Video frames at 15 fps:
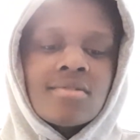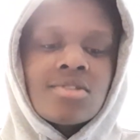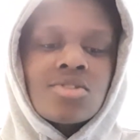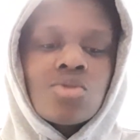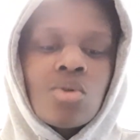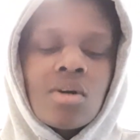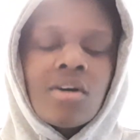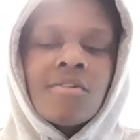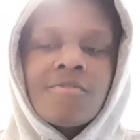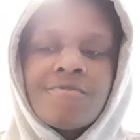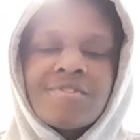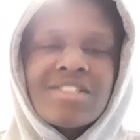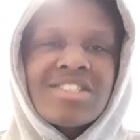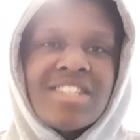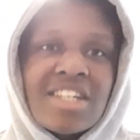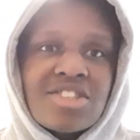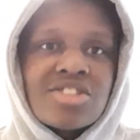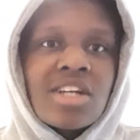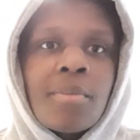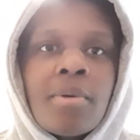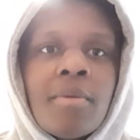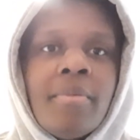sort of stitched
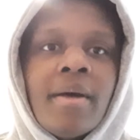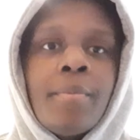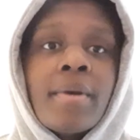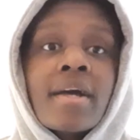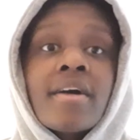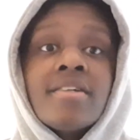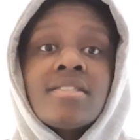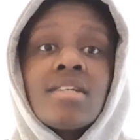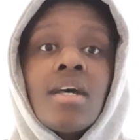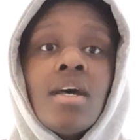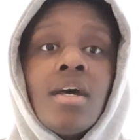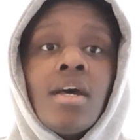up a bit because